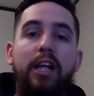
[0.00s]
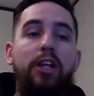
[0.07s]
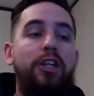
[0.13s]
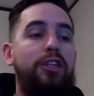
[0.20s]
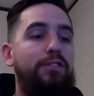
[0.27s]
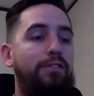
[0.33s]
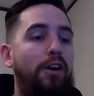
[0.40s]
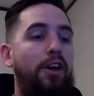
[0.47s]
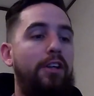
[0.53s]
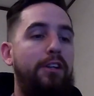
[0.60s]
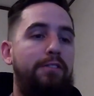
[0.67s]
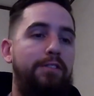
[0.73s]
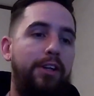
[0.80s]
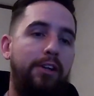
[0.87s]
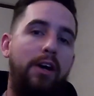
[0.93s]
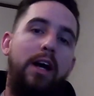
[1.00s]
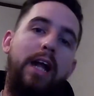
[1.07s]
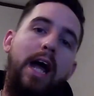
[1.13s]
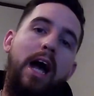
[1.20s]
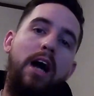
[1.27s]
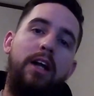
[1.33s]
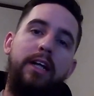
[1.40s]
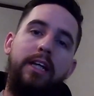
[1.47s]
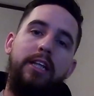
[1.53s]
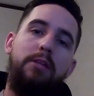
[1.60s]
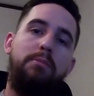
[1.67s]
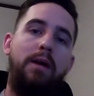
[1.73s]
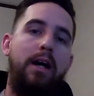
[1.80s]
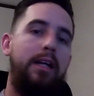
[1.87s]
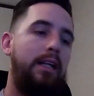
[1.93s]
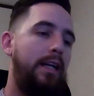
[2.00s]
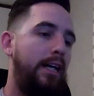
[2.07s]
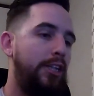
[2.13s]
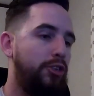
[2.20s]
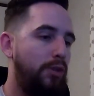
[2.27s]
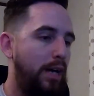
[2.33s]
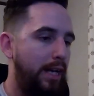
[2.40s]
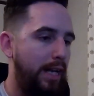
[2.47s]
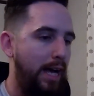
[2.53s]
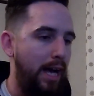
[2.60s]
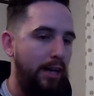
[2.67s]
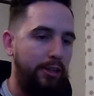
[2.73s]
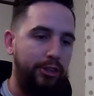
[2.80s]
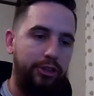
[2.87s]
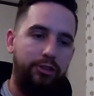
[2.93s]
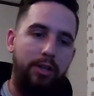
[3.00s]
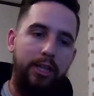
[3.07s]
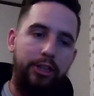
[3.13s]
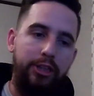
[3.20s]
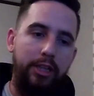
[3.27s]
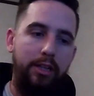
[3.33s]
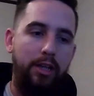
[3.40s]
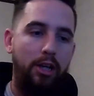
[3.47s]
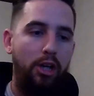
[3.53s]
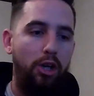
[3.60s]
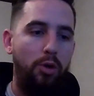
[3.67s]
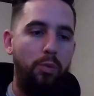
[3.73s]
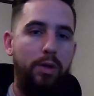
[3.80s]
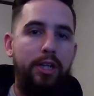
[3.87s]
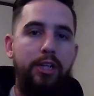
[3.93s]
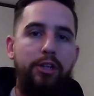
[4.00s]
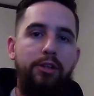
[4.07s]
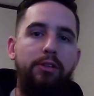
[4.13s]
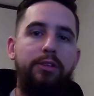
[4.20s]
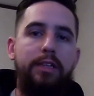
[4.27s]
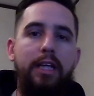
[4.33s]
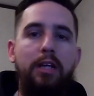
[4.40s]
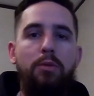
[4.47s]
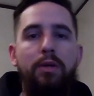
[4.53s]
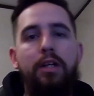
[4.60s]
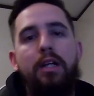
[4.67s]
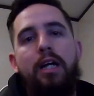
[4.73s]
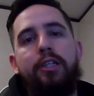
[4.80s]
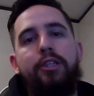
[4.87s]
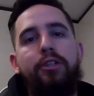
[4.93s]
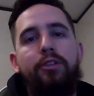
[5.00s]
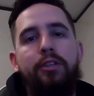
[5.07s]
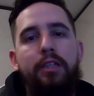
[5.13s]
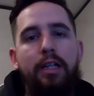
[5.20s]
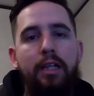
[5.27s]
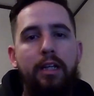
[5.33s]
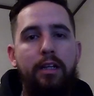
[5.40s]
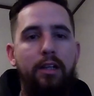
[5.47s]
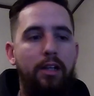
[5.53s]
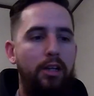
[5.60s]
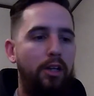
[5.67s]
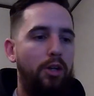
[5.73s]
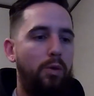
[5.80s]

It looks fun to figure out how to get the body lines right, how to stretch it, when to use heat, when not to use heat,